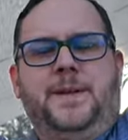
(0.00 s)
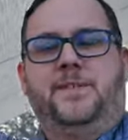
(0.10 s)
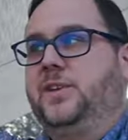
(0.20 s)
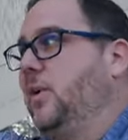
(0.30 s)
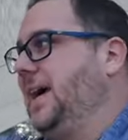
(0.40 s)
if
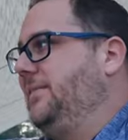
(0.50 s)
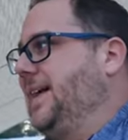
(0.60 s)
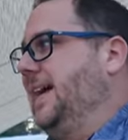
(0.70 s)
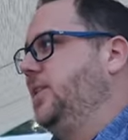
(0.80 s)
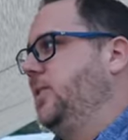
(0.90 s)
you don't have
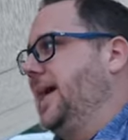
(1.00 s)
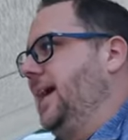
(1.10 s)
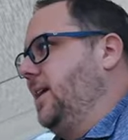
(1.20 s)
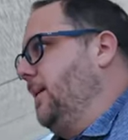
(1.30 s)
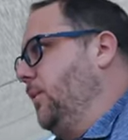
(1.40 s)
that, you
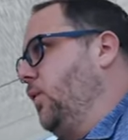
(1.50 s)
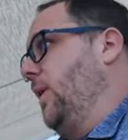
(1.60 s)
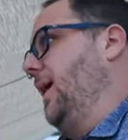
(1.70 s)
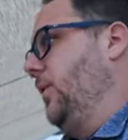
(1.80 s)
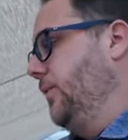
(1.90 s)
can come
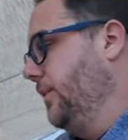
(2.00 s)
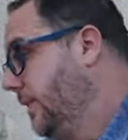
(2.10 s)
around